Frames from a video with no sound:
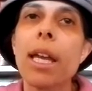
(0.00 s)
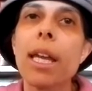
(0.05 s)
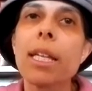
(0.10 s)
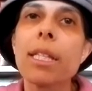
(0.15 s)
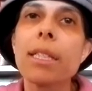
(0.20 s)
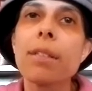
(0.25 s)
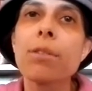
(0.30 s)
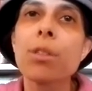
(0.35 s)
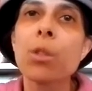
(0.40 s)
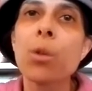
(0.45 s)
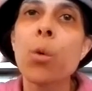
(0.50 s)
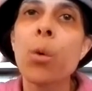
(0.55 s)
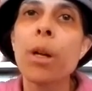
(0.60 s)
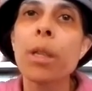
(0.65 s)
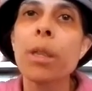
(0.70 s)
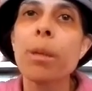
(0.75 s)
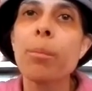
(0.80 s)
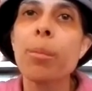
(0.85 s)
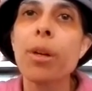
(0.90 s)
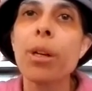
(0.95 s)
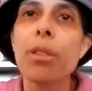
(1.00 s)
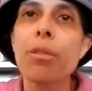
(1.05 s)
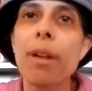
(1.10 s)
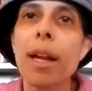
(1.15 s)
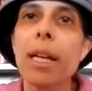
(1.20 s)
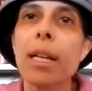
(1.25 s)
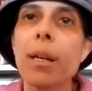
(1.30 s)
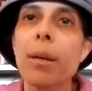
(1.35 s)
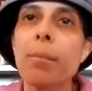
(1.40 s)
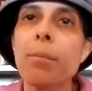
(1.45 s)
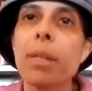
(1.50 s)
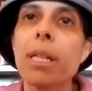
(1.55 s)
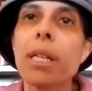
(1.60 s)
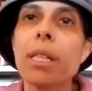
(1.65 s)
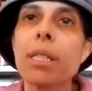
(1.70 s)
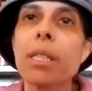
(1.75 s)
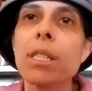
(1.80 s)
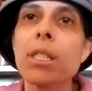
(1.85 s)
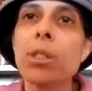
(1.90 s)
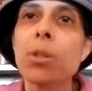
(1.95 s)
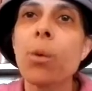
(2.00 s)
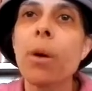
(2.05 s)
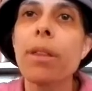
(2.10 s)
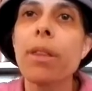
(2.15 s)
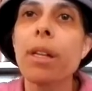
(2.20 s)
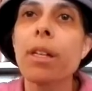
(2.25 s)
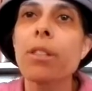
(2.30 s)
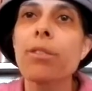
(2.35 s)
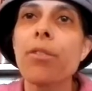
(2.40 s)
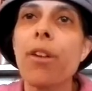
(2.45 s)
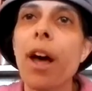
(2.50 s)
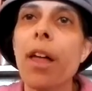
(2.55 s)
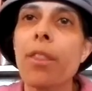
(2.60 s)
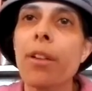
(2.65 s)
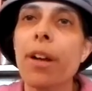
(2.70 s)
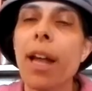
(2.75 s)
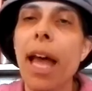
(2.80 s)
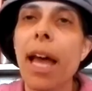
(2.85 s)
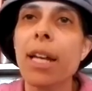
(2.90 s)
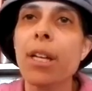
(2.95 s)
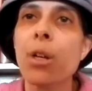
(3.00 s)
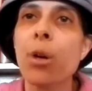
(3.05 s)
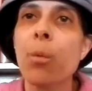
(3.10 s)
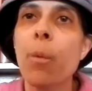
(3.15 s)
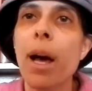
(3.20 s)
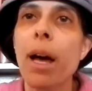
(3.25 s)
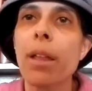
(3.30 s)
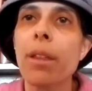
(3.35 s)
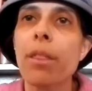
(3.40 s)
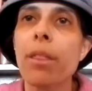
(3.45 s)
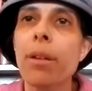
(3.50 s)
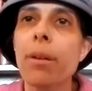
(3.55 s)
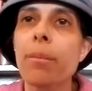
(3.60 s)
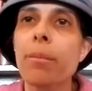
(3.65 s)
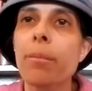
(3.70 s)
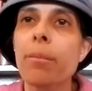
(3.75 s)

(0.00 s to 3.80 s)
Esav scorned the birthright because he saw that his father had no wealth.